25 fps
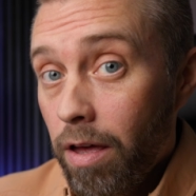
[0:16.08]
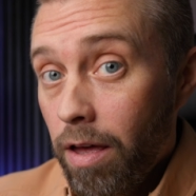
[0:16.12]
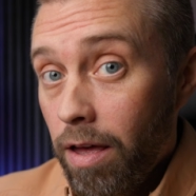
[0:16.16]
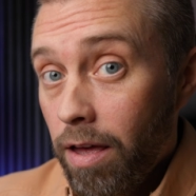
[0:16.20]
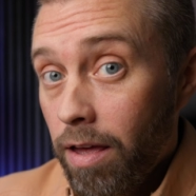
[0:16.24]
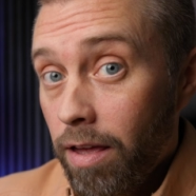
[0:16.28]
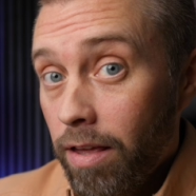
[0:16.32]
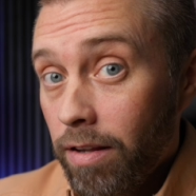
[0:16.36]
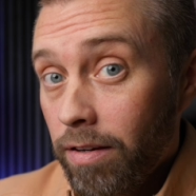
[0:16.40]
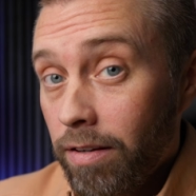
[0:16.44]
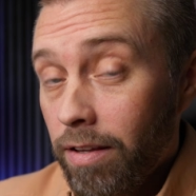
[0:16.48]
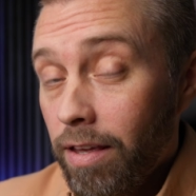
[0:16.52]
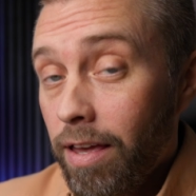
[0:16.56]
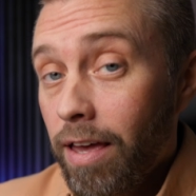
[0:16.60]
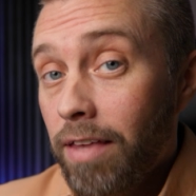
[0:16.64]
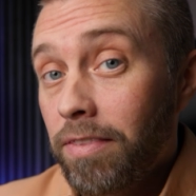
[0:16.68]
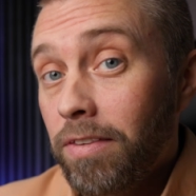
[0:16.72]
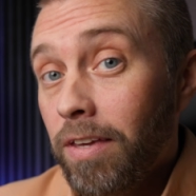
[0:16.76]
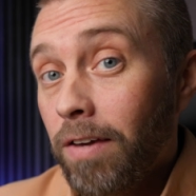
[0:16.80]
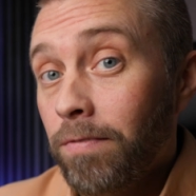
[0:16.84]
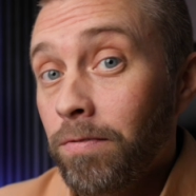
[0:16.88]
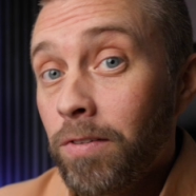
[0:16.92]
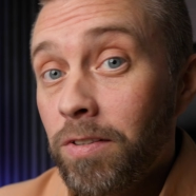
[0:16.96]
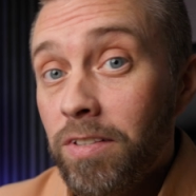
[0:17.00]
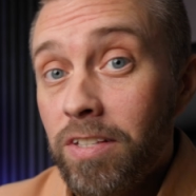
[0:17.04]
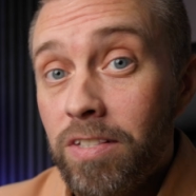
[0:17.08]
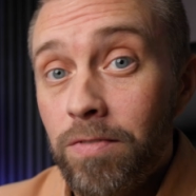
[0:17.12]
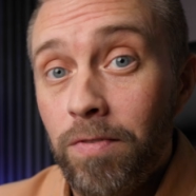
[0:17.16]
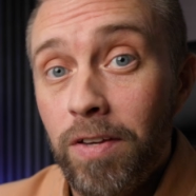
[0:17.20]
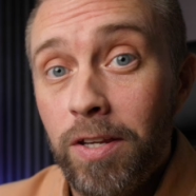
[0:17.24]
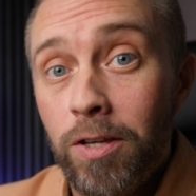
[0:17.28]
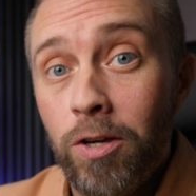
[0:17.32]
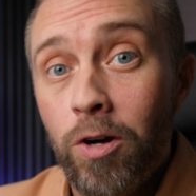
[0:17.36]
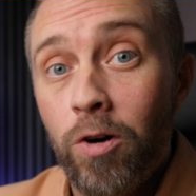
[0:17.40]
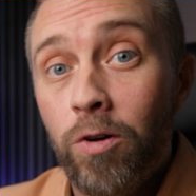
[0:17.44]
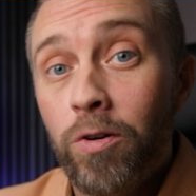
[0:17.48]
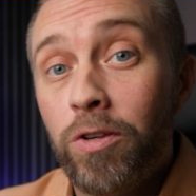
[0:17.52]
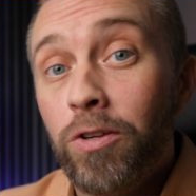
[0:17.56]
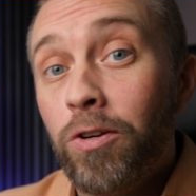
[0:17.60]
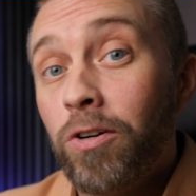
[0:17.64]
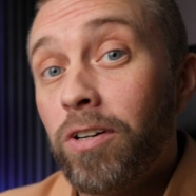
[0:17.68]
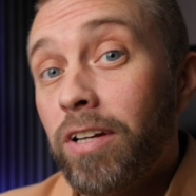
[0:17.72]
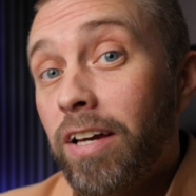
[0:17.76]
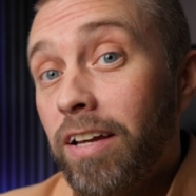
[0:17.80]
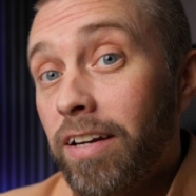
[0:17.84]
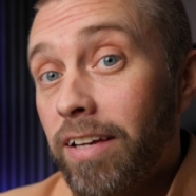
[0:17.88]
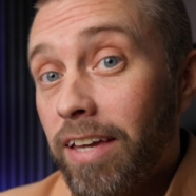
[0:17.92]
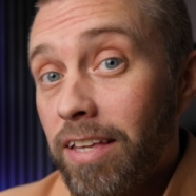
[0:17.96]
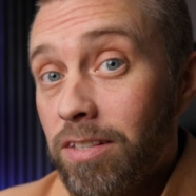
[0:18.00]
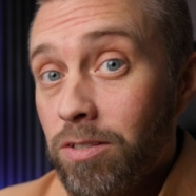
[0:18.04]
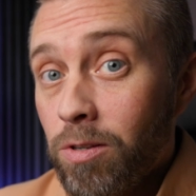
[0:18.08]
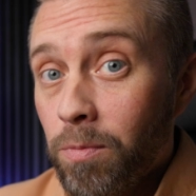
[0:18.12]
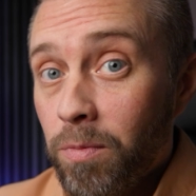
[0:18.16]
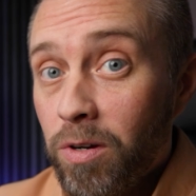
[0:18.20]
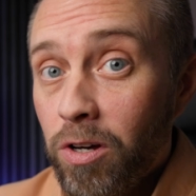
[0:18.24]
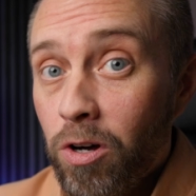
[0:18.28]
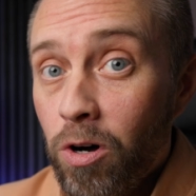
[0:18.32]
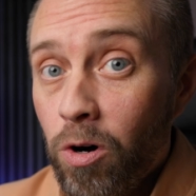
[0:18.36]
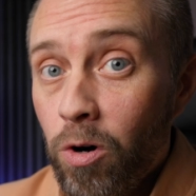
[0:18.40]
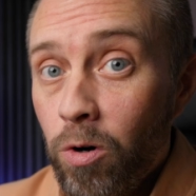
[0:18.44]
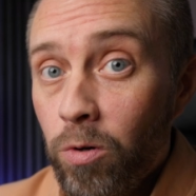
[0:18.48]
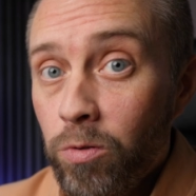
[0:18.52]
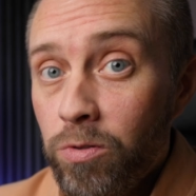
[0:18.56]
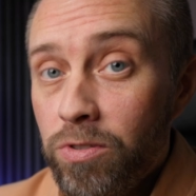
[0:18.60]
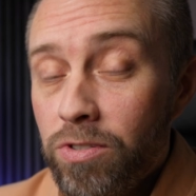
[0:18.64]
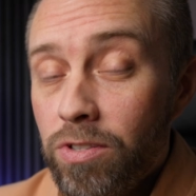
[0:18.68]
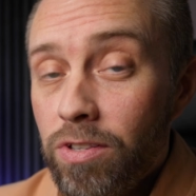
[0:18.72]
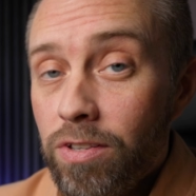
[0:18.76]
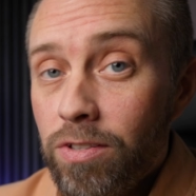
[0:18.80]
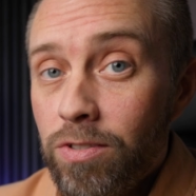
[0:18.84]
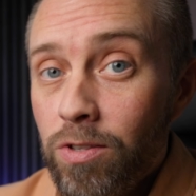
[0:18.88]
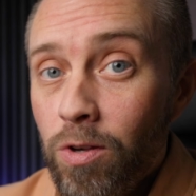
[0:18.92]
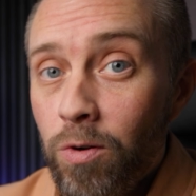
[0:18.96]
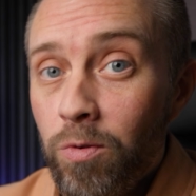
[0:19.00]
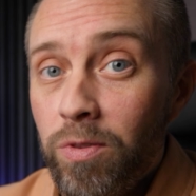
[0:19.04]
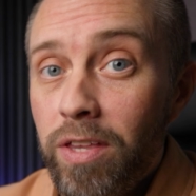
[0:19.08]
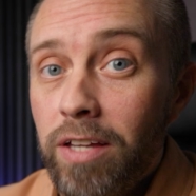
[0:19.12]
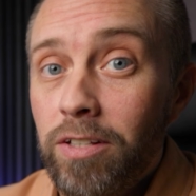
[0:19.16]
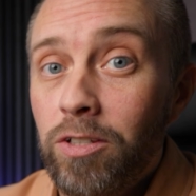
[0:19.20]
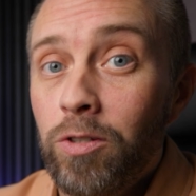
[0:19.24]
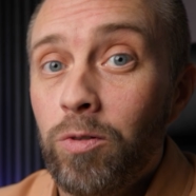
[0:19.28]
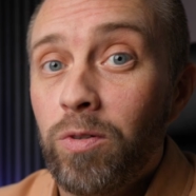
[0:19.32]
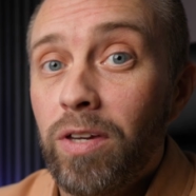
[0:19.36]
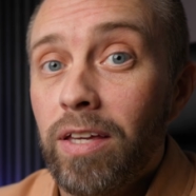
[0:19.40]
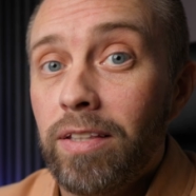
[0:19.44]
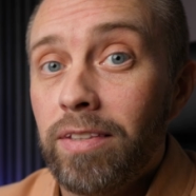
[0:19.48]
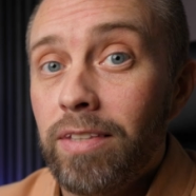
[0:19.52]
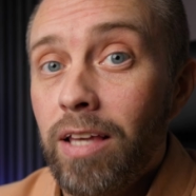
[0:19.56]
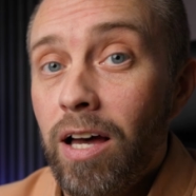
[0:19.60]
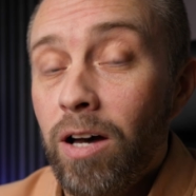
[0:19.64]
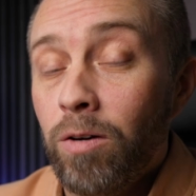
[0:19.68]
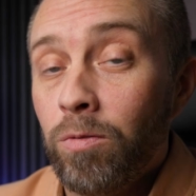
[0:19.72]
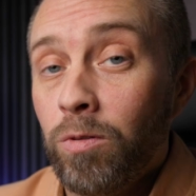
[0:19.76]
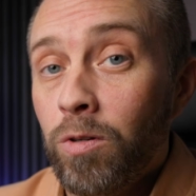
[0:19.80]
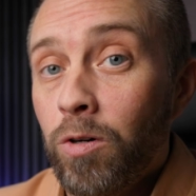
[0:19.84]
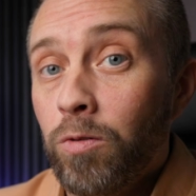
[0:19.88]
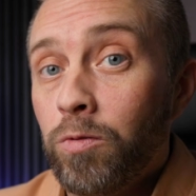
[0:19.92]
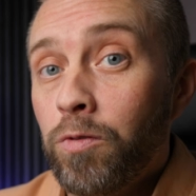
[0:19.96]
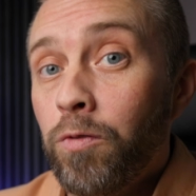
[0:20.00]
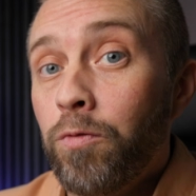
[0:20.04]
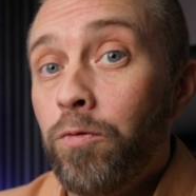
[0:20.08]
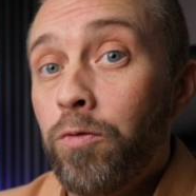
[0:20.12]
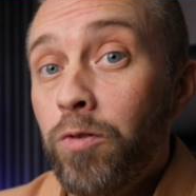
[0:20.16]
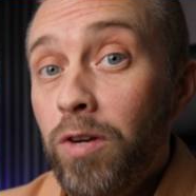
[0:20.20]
and at the end of this video, you're going to get some codes so that you can download